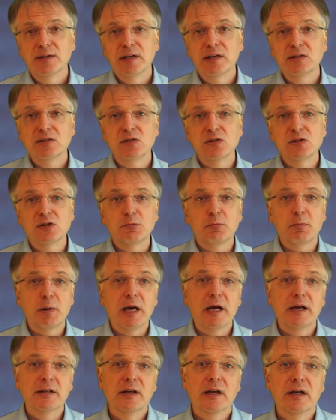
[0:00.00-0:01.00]
is to
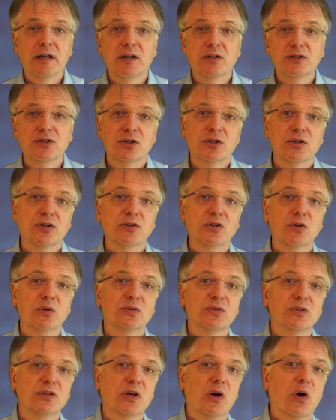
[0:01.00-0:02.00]
supply the energy
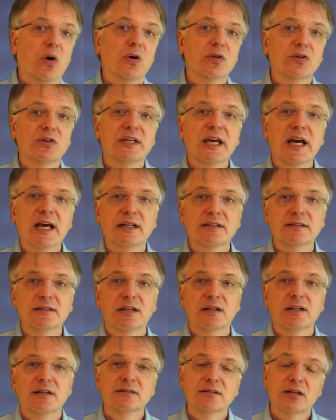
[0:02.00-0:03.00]
using a hot gas,
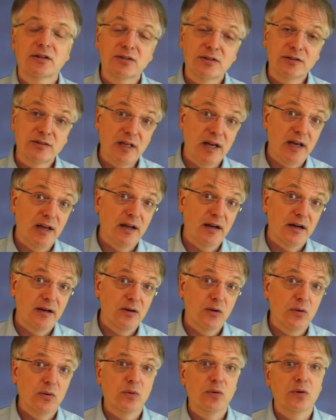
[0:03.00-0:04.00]
such as
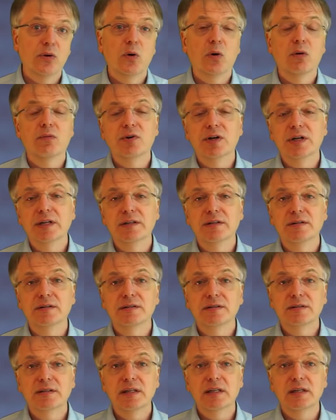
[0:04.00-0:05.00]
air or overheated
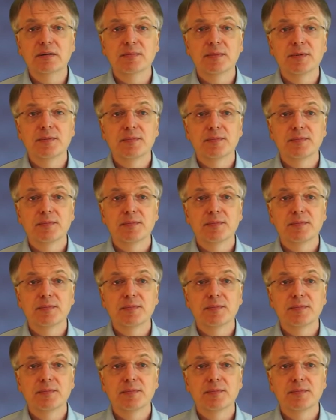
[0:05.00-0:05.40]
steam.